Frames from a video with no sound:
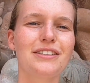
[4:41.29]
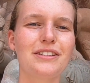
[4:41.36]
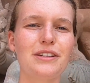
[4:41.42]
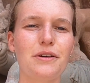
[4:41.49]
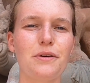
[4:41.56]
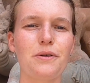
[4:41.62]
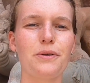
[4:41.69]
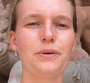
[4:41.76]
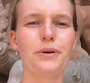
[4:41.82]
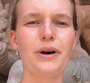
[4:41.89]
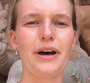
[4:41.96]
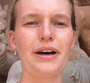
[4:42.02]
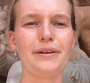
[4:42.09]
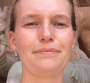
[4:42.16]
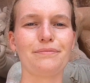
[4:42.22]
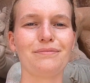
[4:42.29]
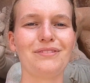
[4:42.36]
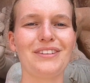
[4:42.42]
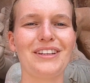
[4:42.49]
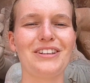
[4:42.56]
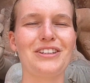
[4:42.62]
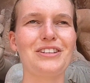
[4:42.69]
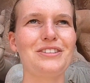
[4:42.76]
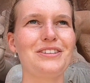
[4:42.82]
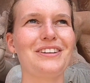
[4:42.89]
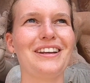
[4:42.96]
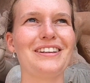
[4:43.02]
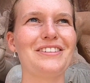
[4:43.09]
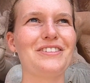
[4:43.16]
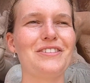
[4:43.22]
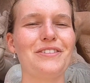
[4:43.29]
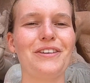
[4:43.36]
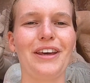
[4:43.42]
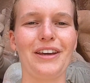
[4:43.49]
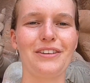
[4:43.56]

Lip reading: So just to let you know,